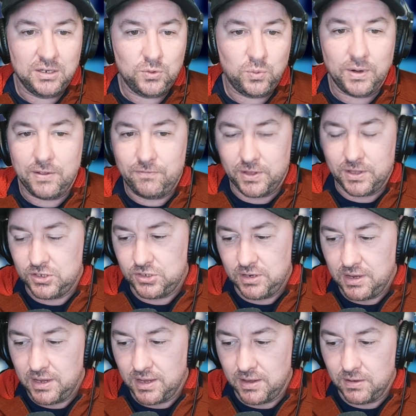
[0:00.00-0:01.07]
25th
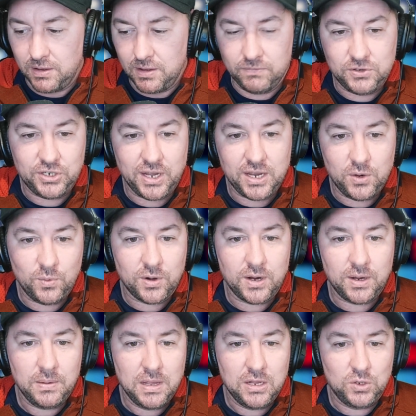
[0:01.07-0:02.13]
uh, of
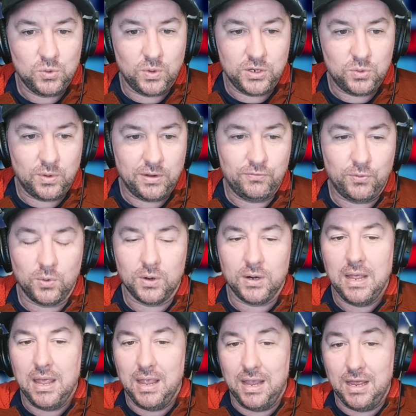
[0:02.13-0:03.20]
January
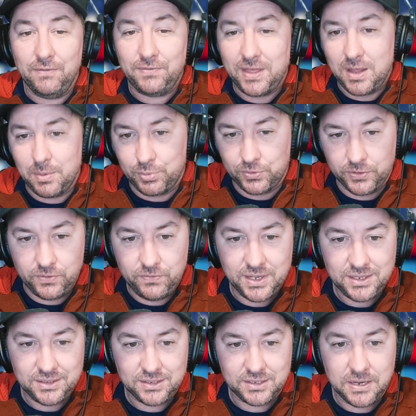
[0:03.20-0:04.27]
2024. And if they approve
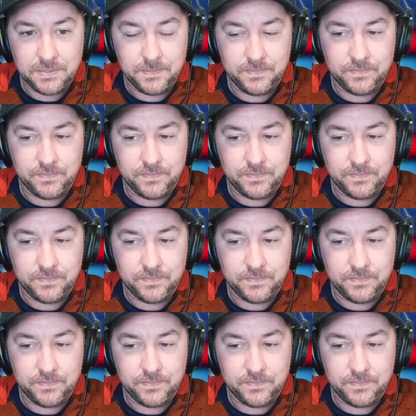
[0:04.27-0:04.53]
this,